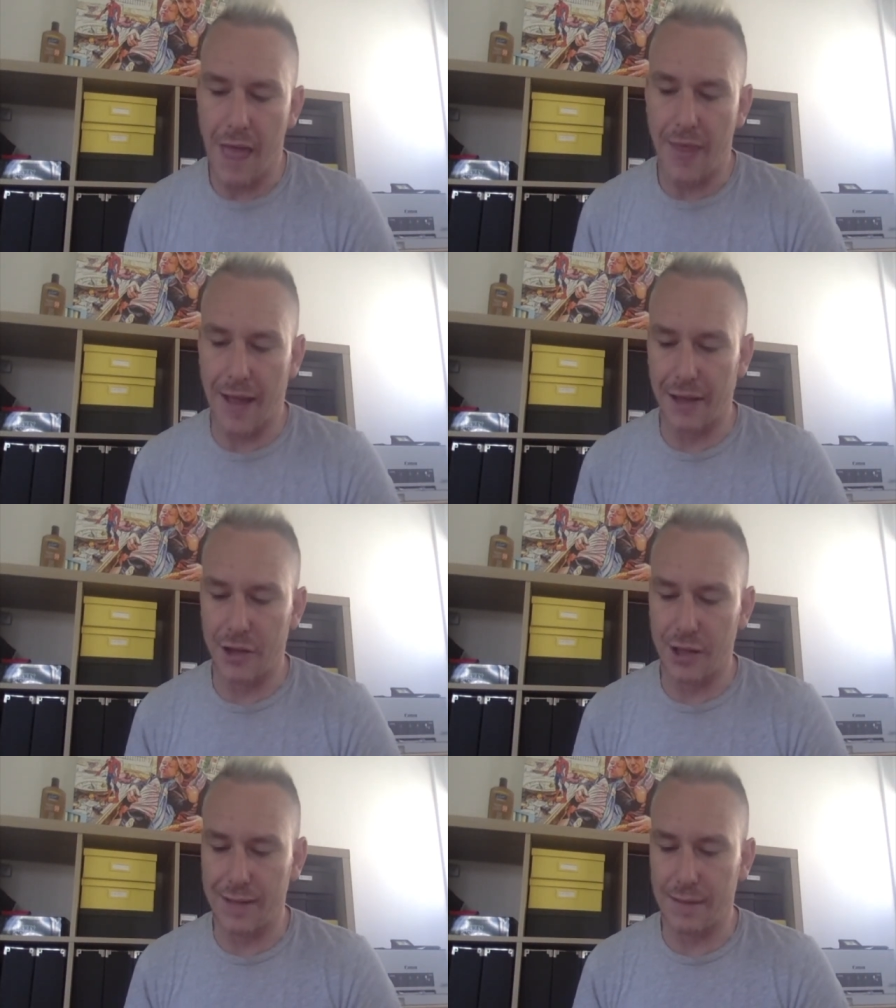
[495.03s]
that
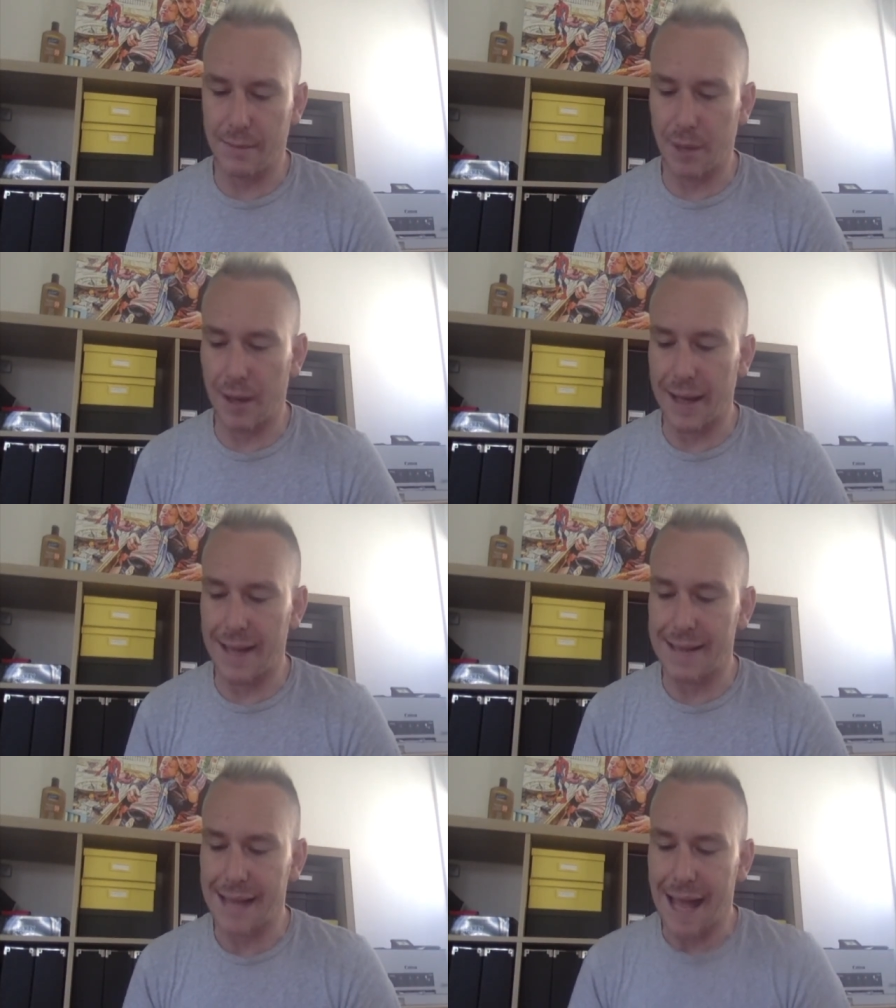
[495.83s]
gender
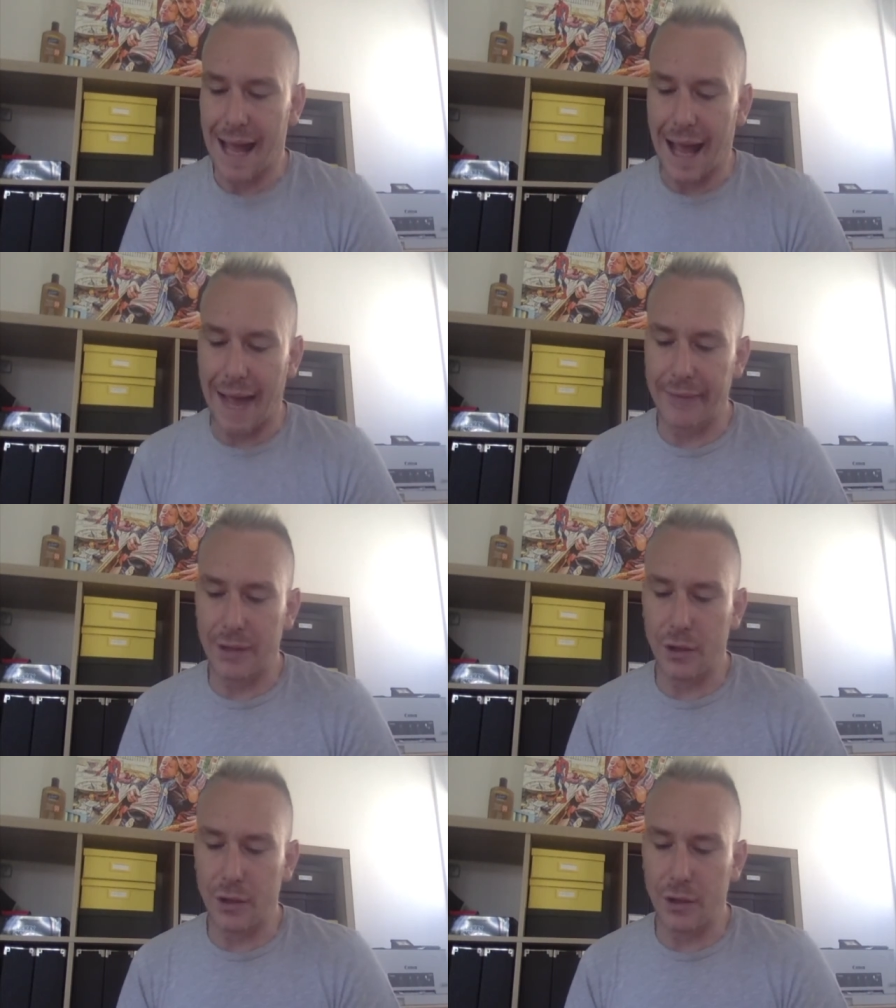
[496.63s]
bias and that